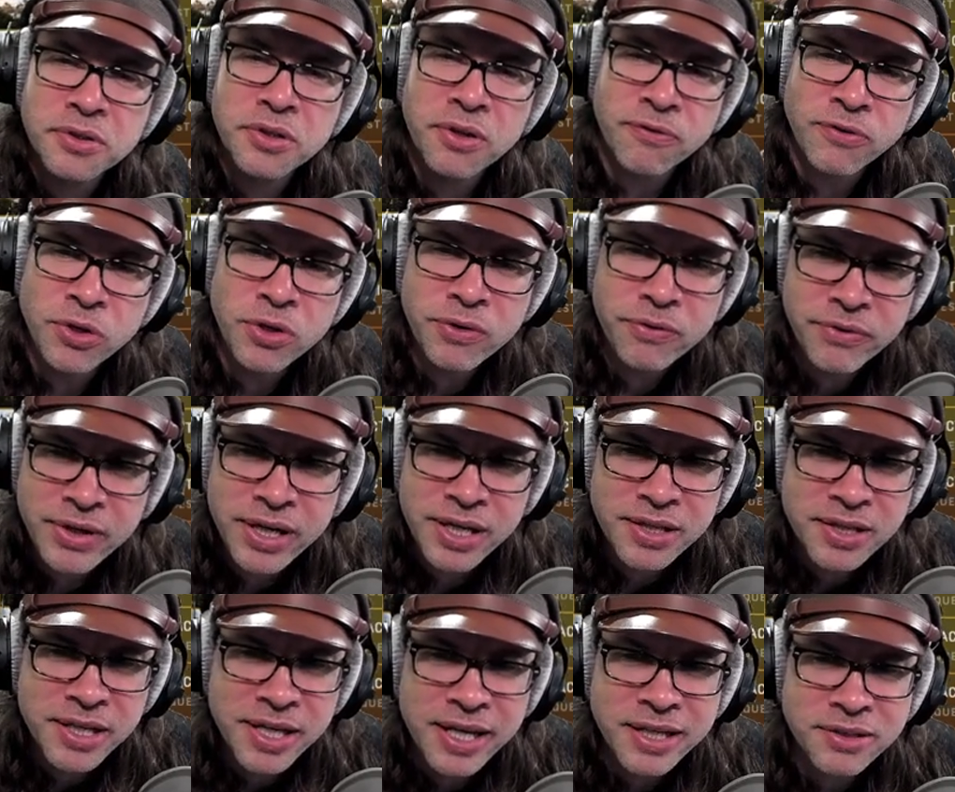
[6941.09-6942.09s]
If you've
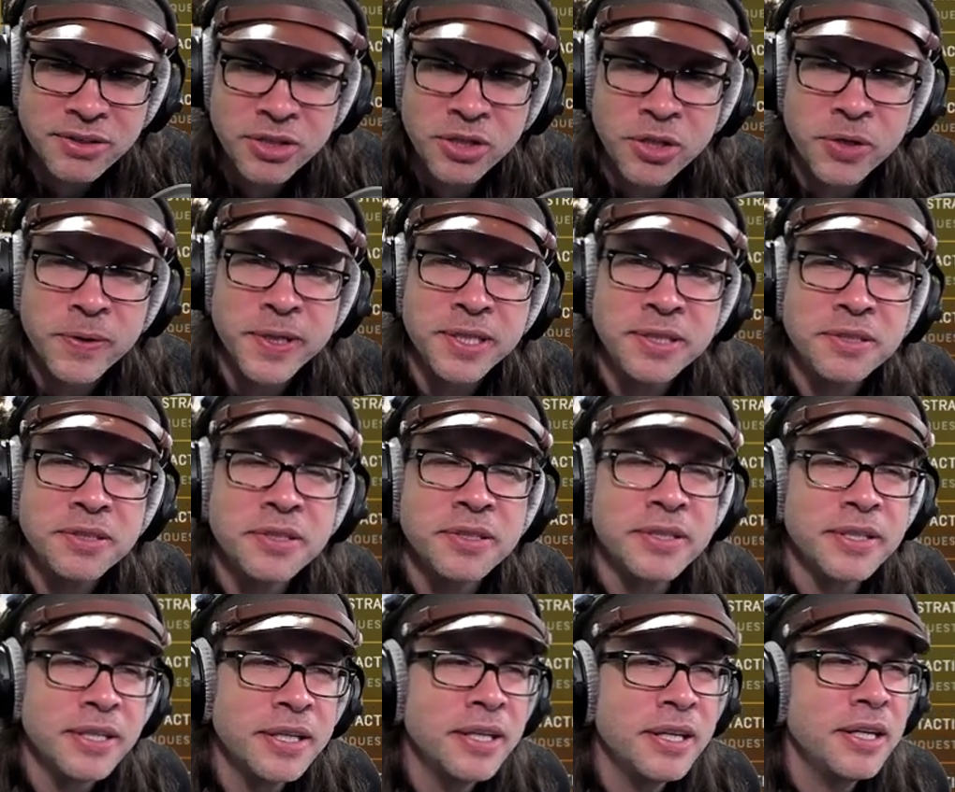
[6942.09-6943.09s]
got that going,
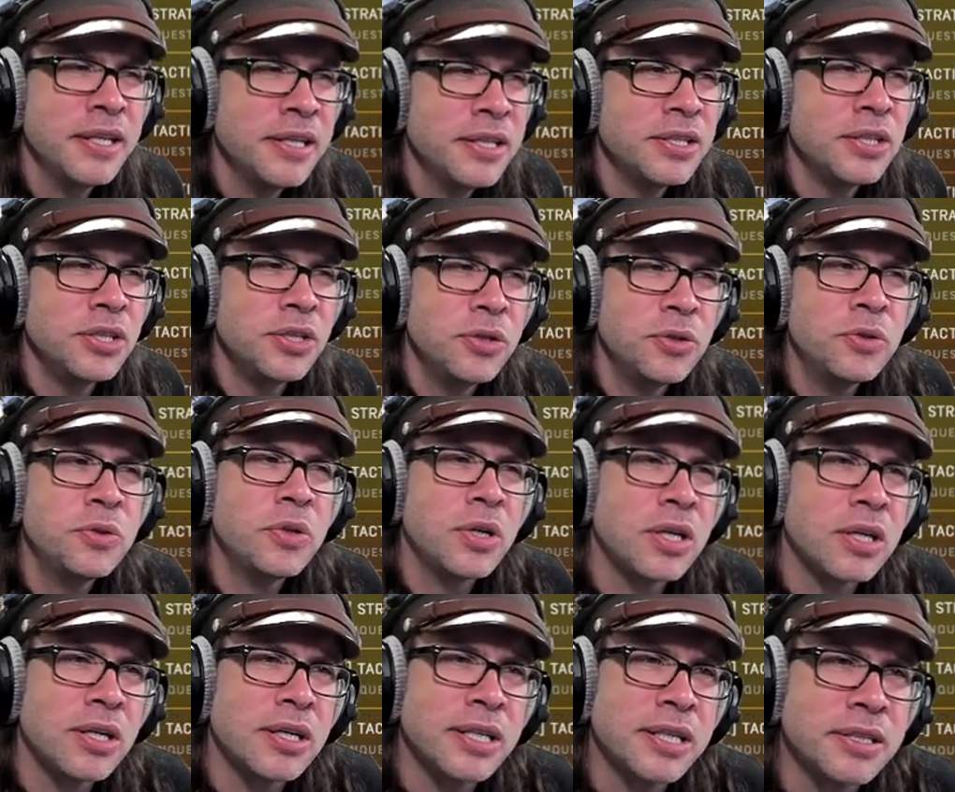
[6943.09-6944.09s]
you
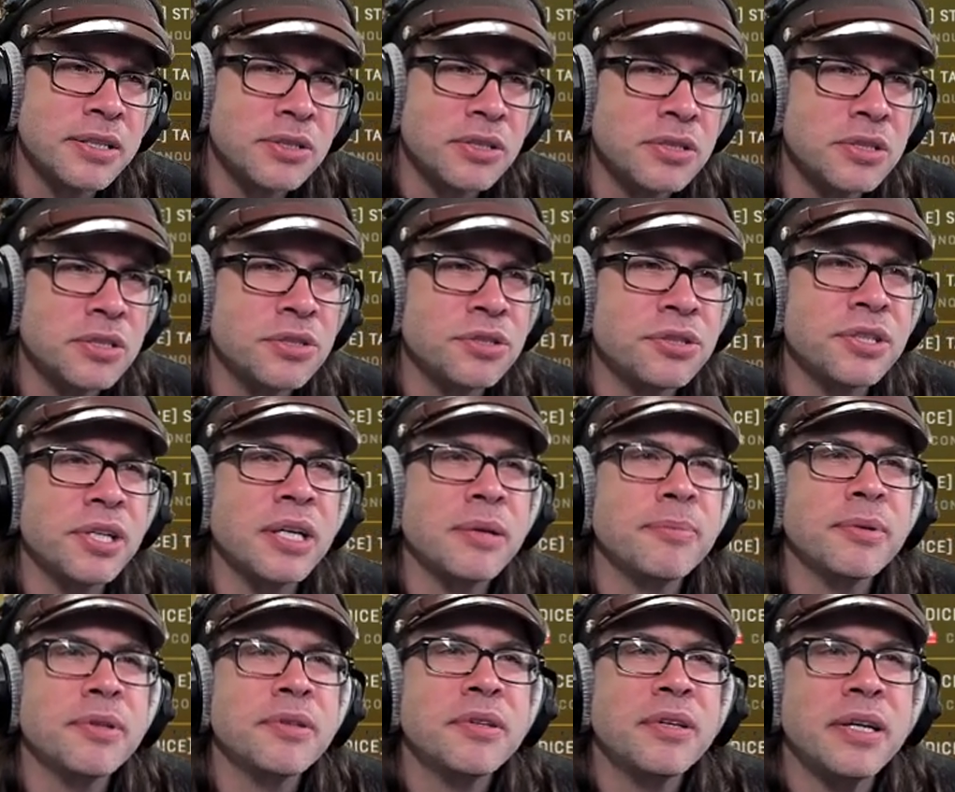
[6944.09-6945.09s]
are in good
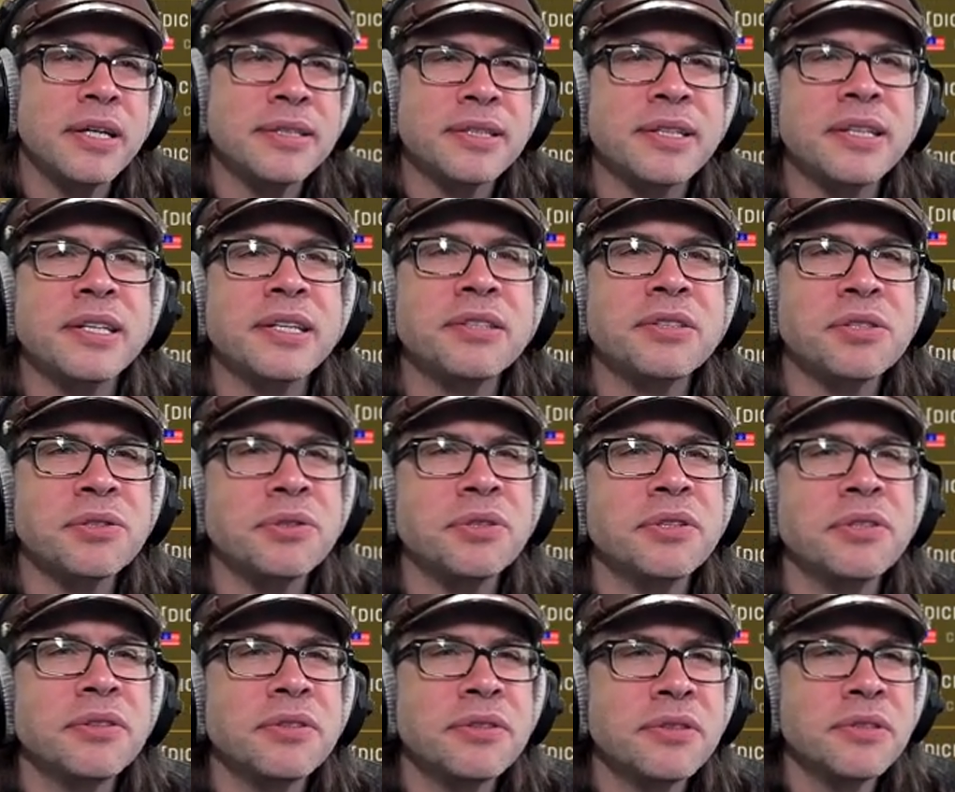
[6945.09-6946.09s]
shape on
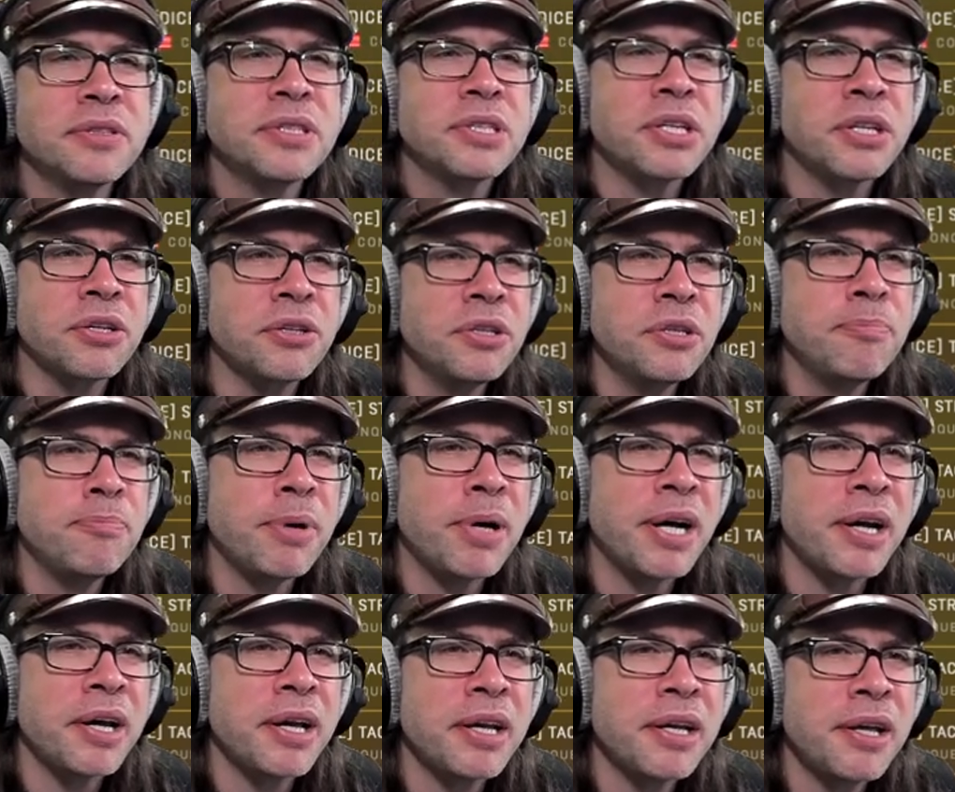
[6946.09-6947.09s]
console. The goodbye. good
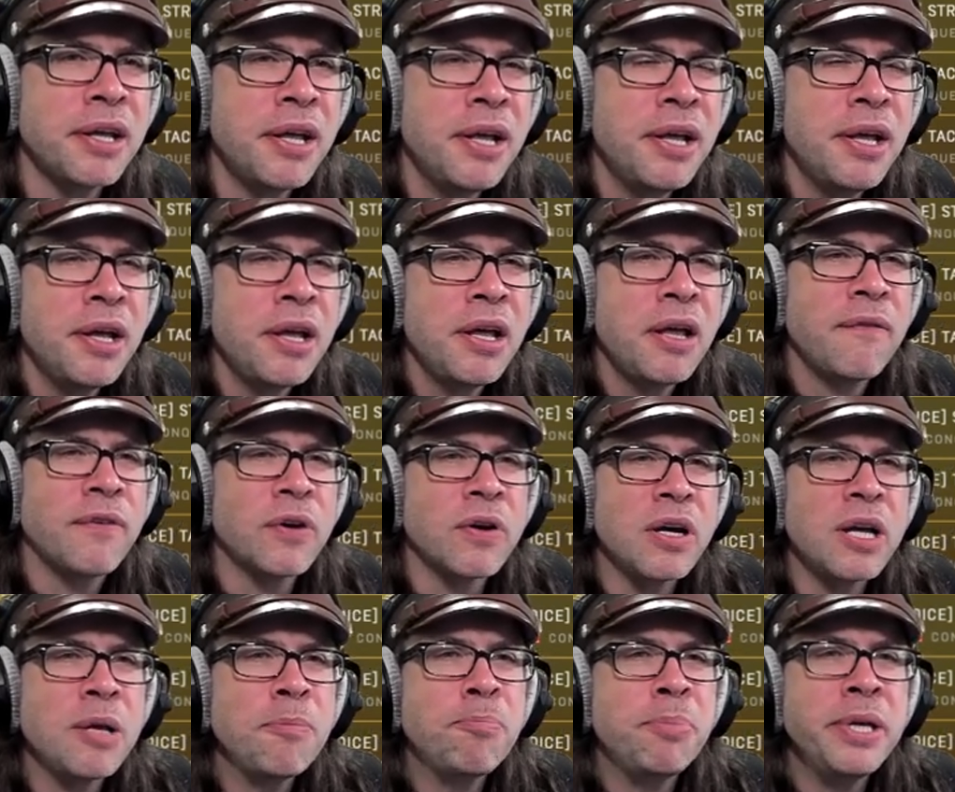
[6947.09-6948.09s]
buy. If you're on